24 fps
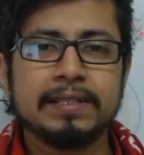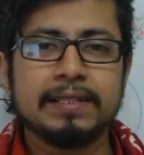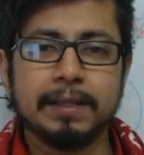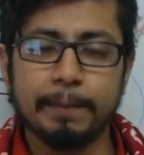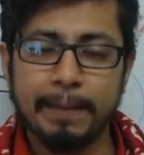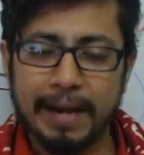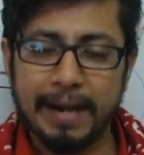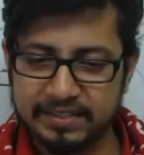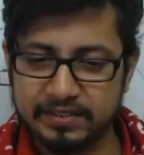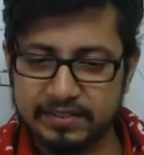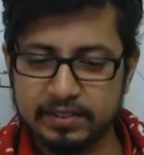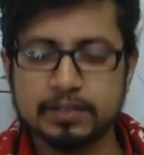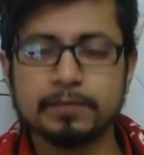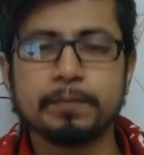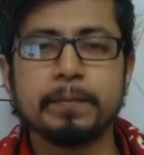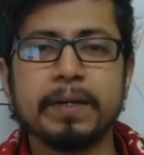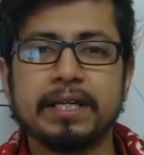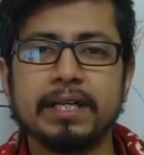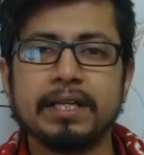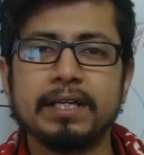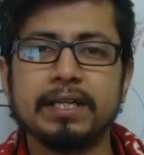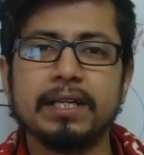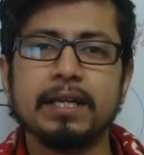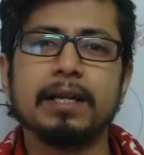The matrix
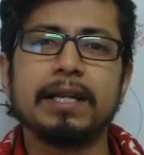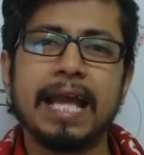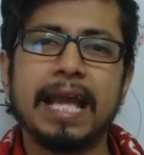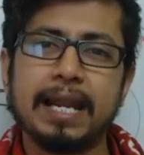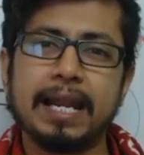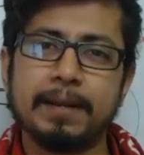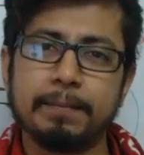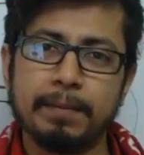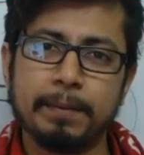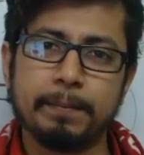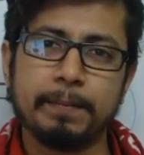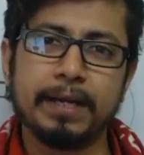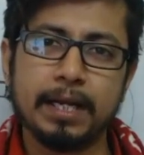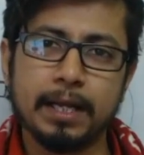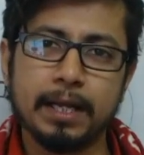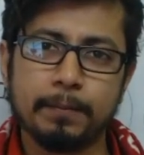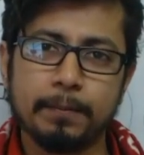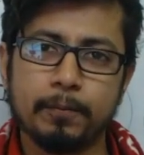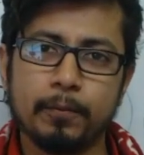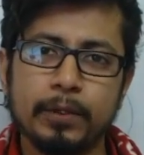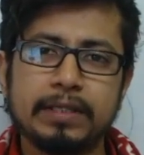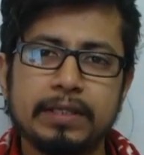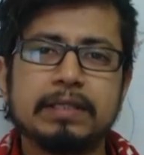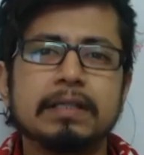material can be made
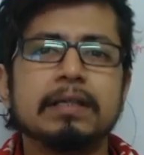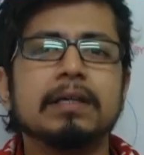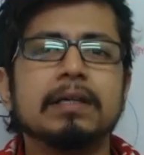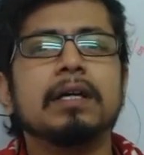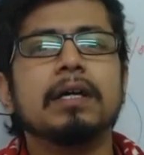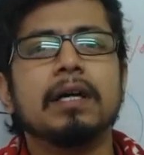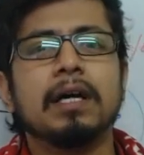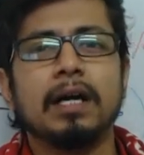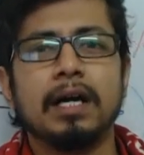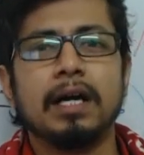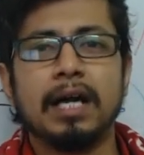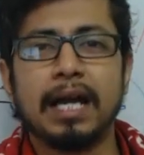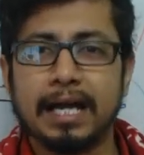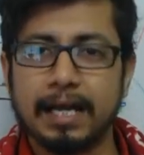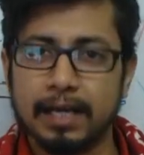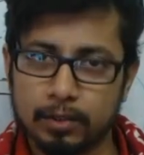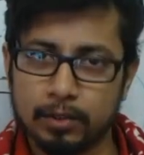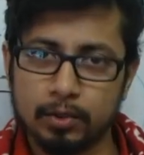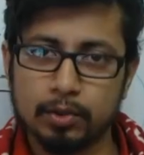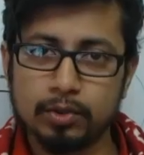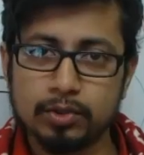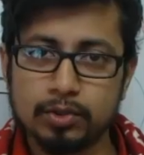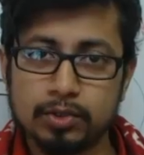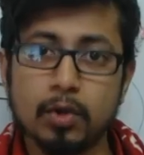up with
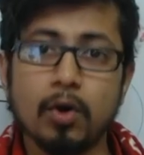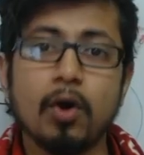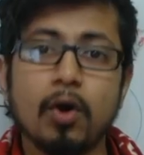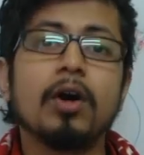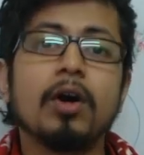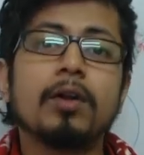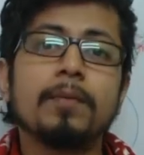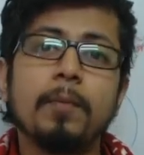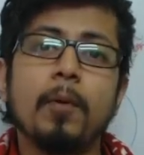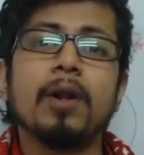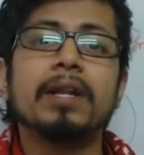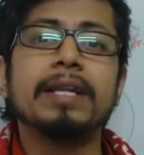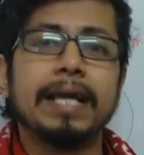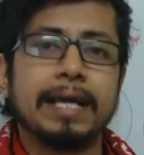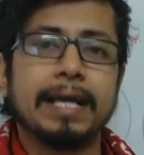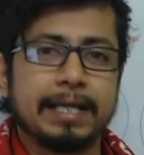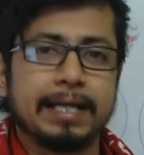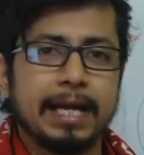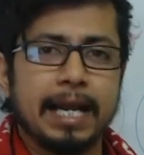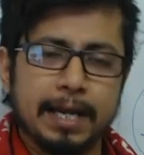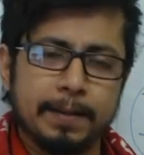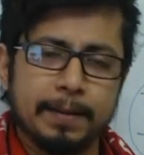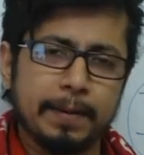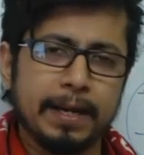agarose or
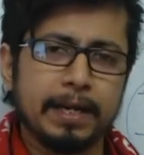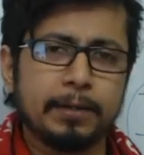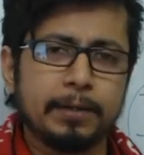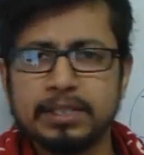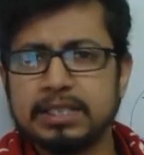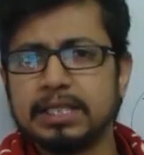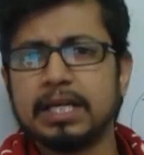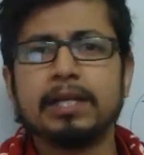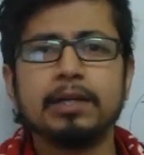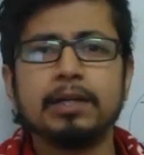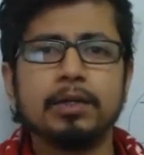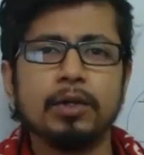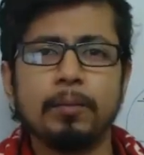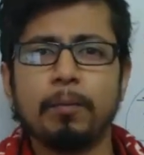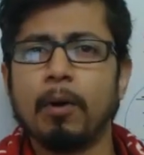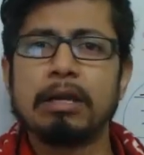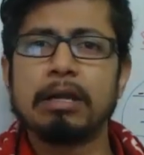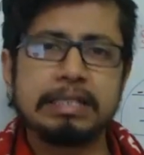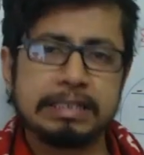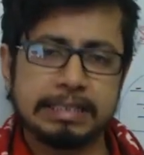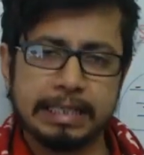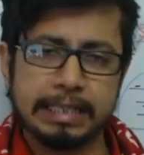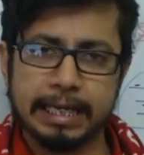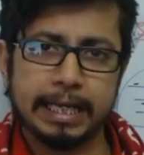polyacrylamide, which are, you know,
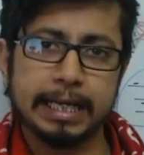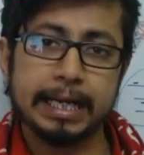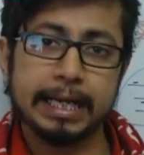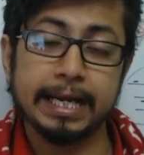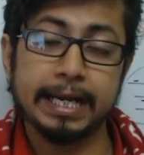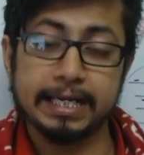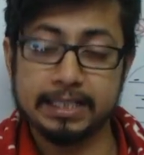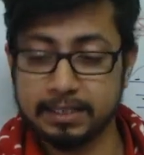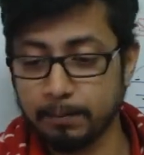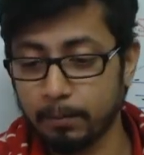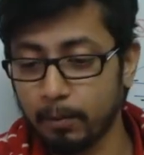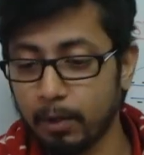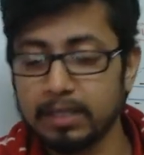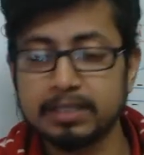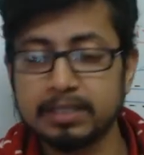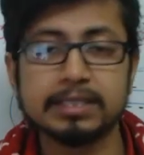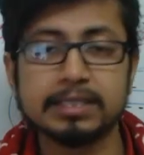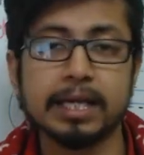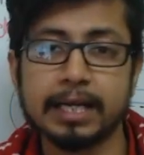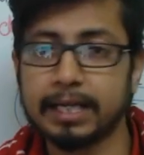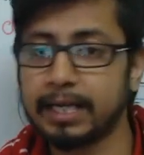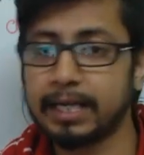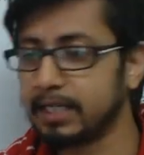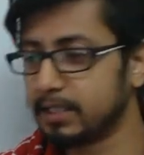polysaccharides. The
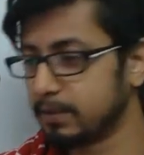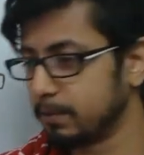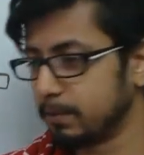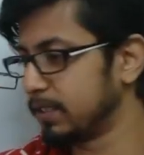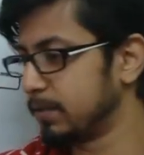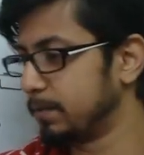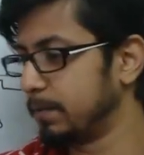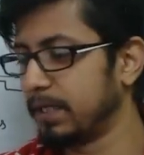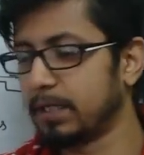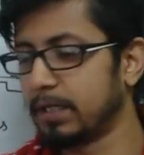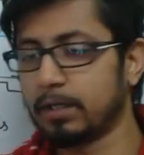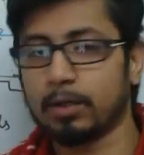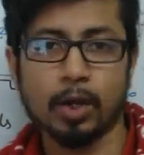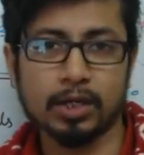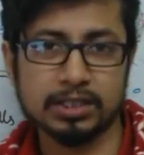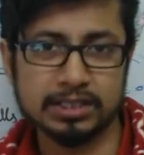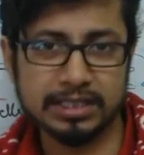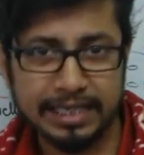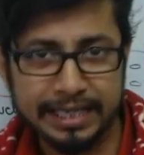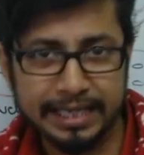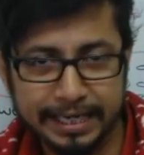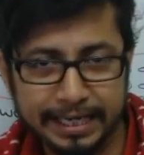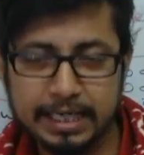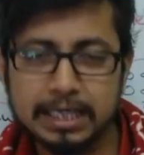polysaccharides must be
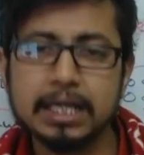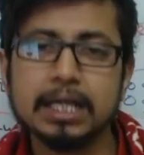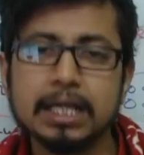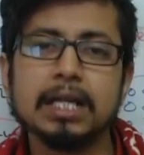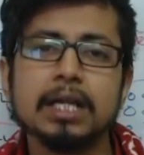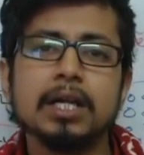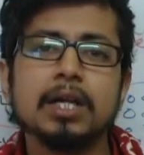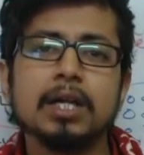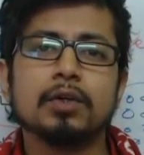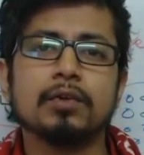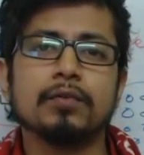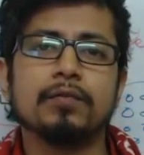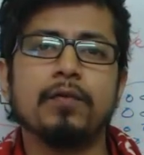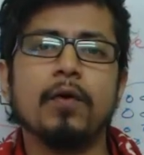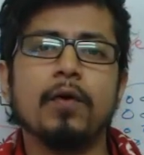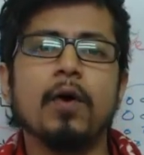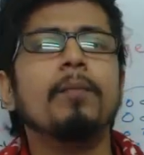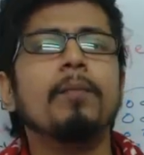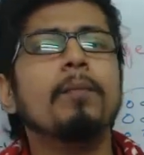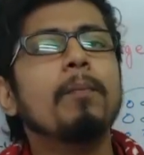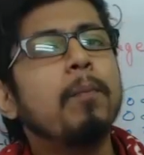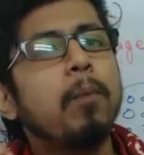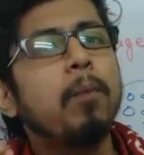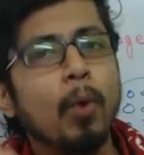cross-linked to
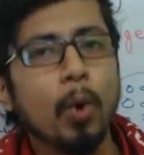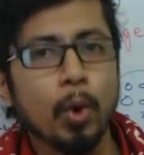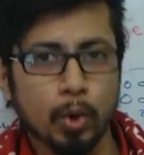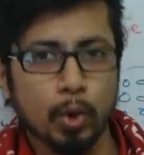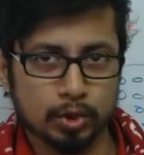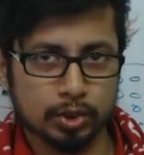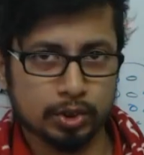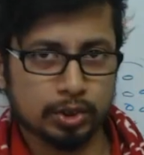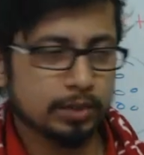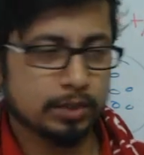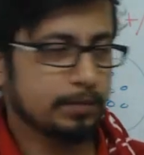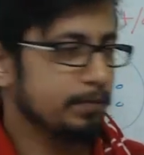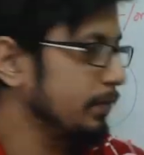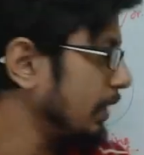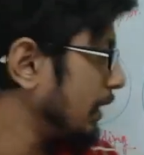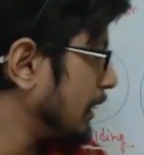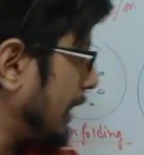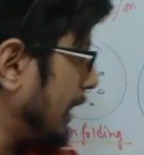form pores.